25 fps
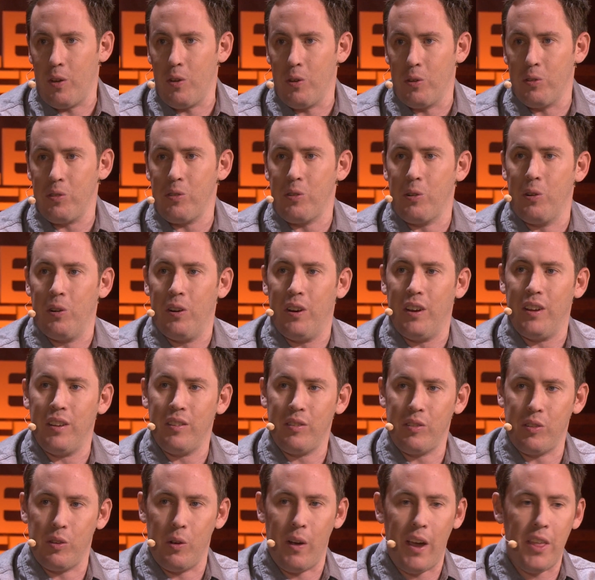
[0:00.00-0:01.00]
the whole story.
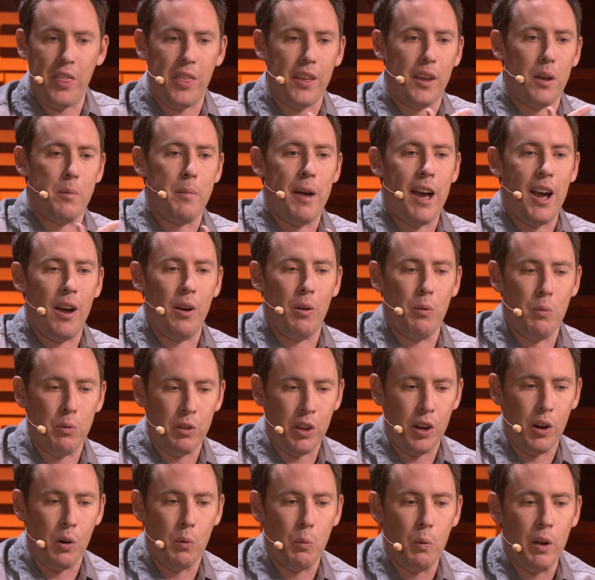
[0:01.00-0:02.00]
So I think about
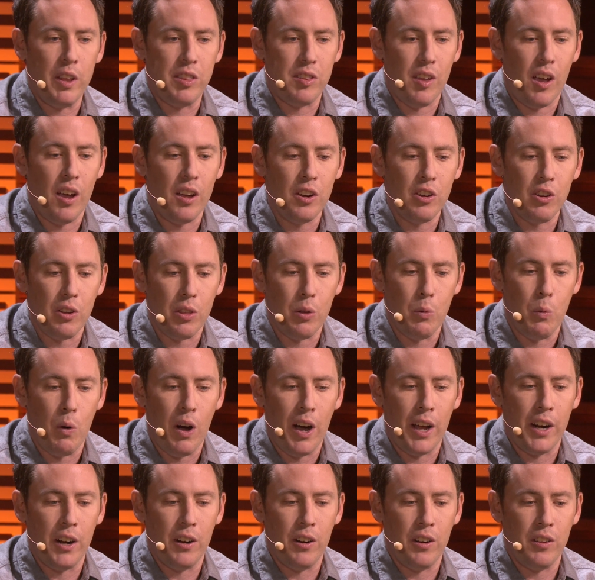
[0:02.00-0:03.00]
what's under the
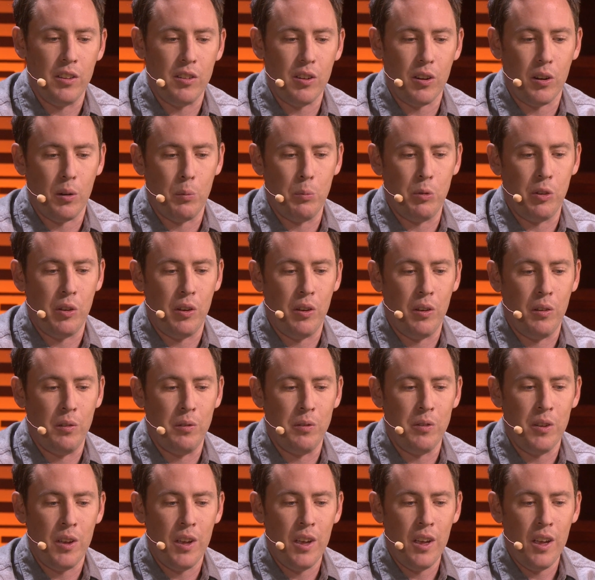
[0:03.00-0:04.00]
water in terms
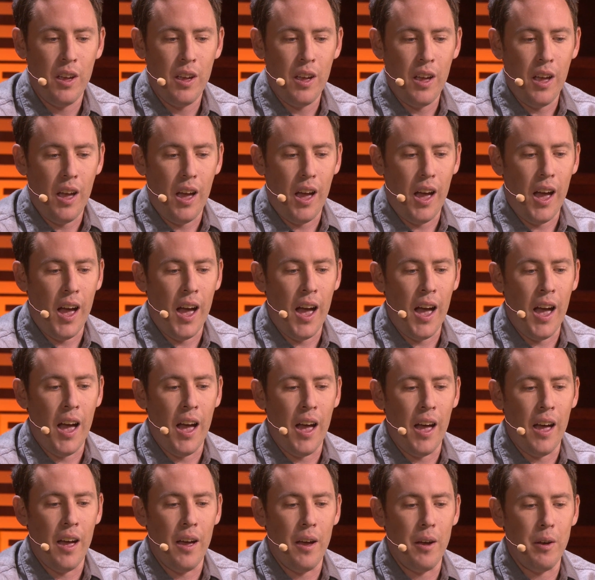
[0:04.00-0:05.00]
of
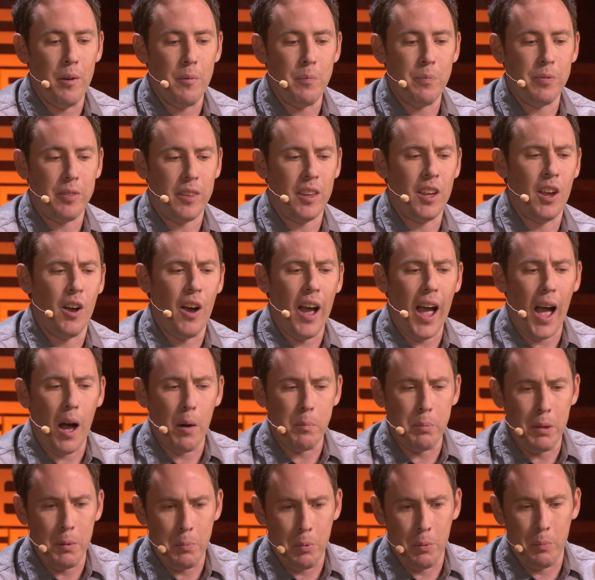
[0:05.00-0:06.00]

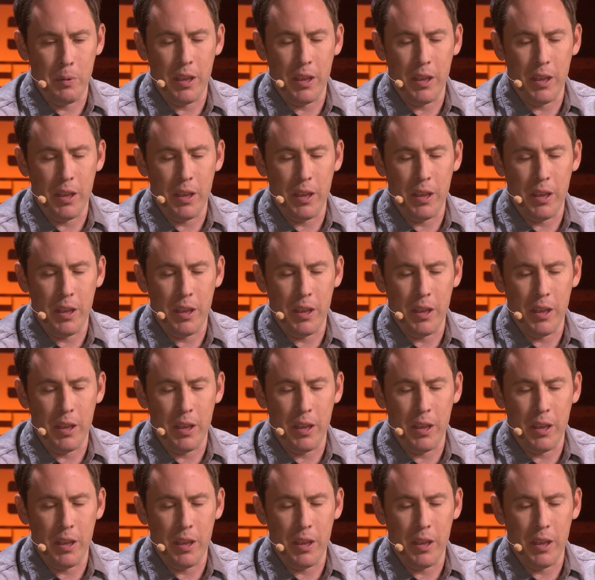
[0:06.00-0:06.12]
how people